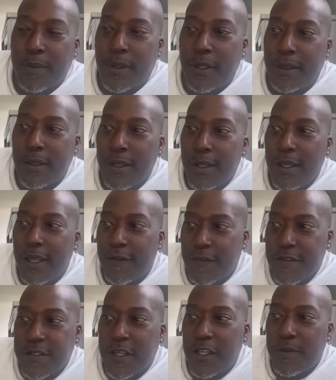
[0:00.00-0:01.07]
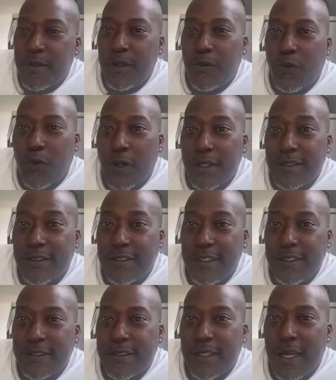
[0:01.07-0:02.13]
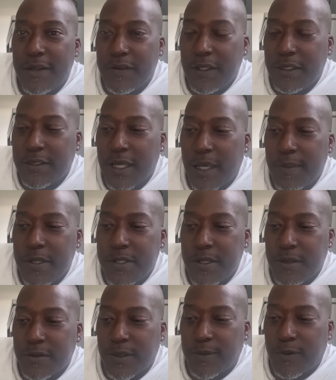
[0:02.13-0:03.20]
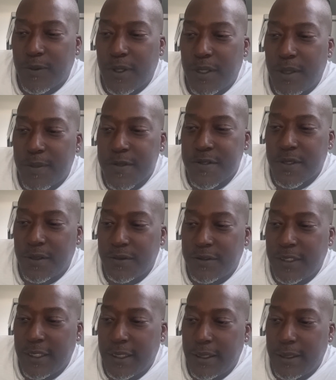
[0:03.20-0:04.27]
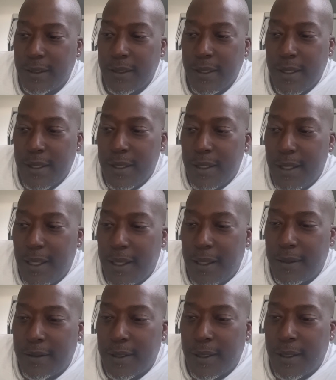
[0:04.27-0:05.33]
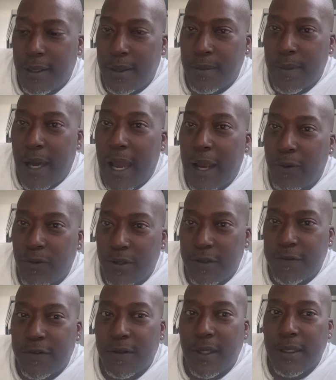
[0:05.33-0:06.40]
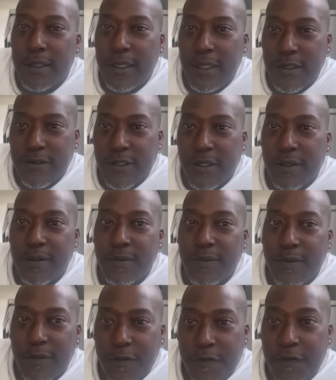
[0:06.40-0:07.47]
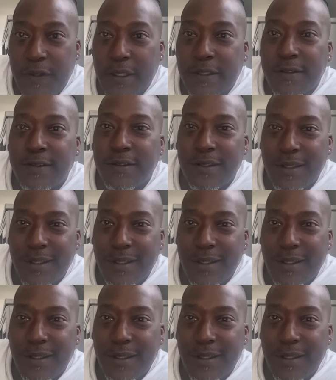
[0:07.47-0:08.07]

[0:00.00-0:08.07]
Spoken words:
But if it's going to be one season, I think Tommy shows up around episode 10, and I really feel like he's going to fix